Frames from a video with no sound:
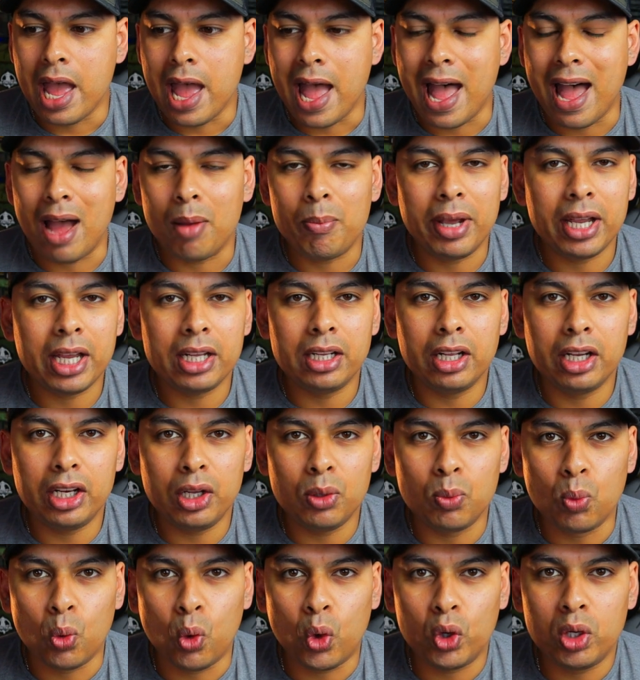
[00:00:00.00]
how am I going to
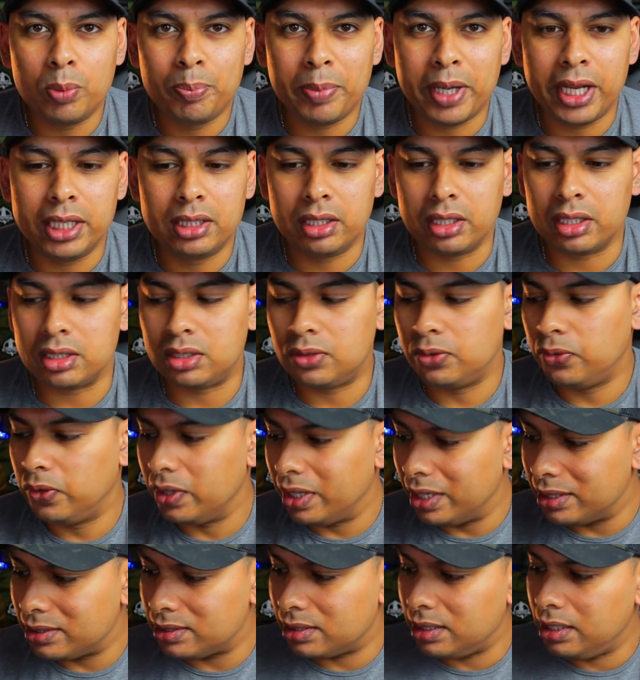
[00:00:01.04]
reward patrons?
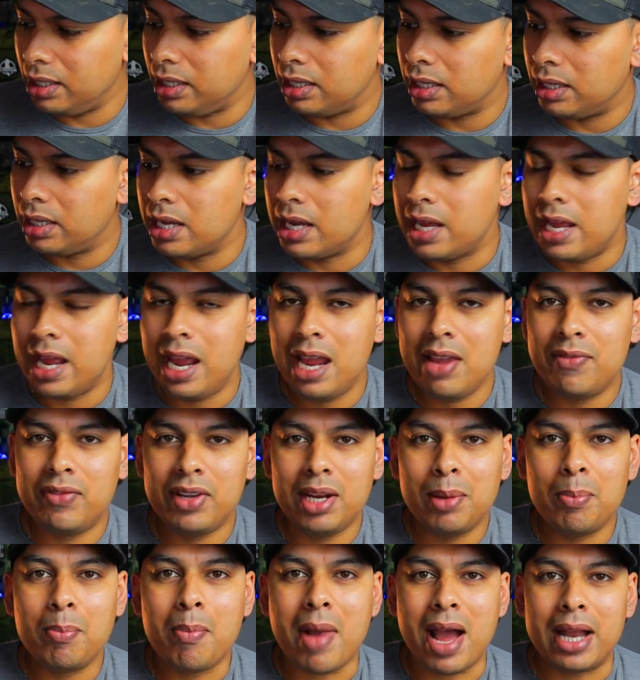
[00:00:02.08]
Firstly,
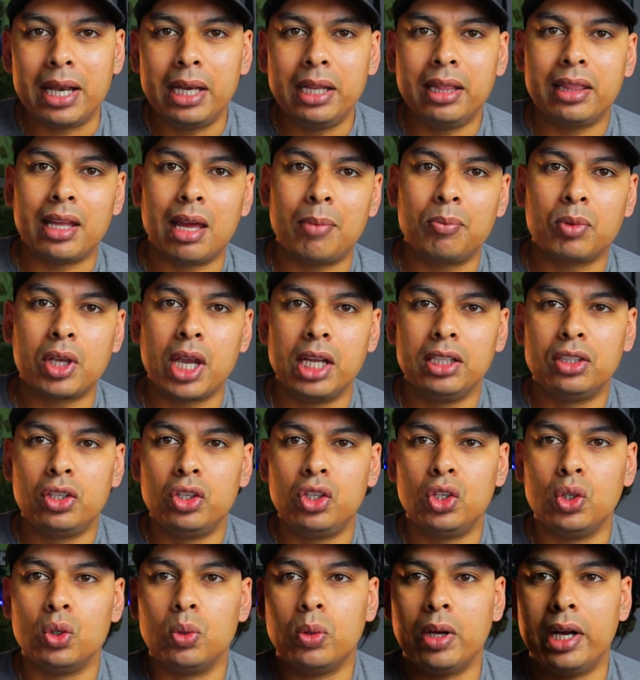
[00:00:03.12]
every month I'm going to
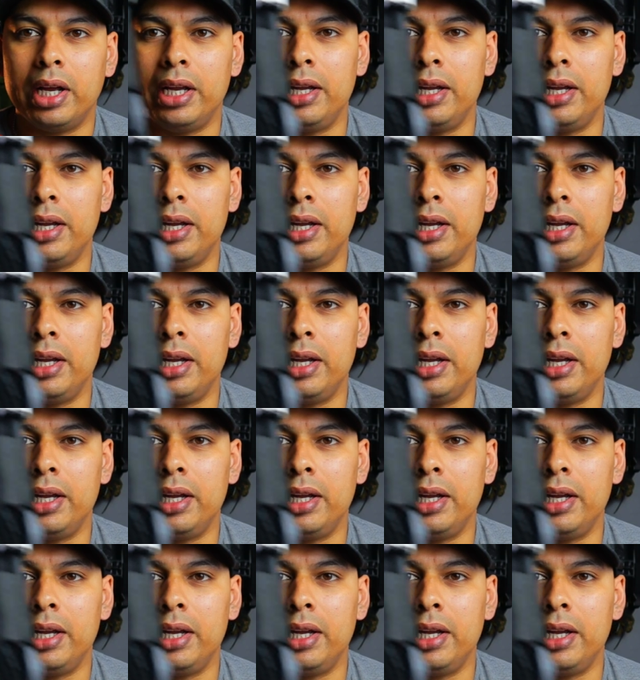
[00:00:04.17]
do